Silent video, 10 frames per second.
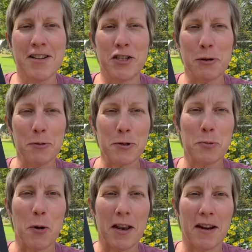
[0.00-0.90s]
She was
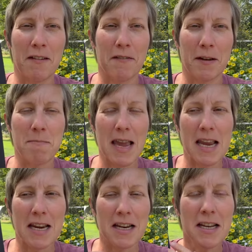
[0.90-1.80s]
one of the
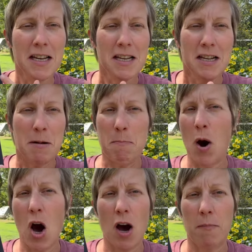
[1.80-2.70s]
main
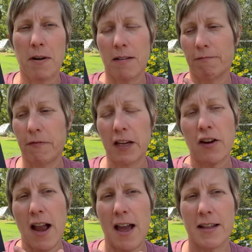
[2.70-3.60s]
mob
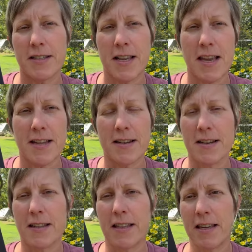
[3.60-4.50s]
figureheads
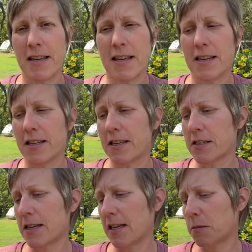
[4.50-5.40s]
in the, this
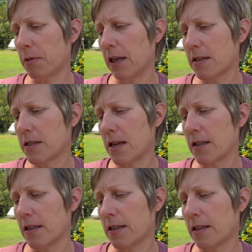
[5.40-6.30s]
takes place
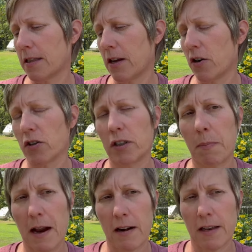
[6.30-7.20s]
in the early
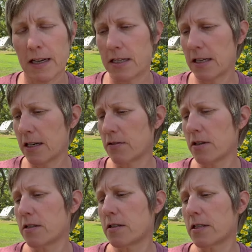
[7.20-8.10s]
part of the
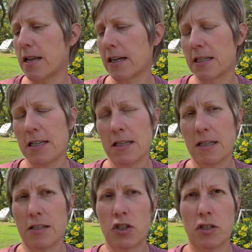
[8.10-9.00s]

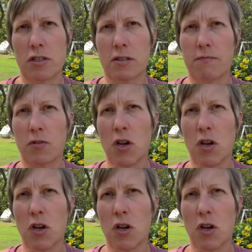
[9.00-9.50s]
1900s, she's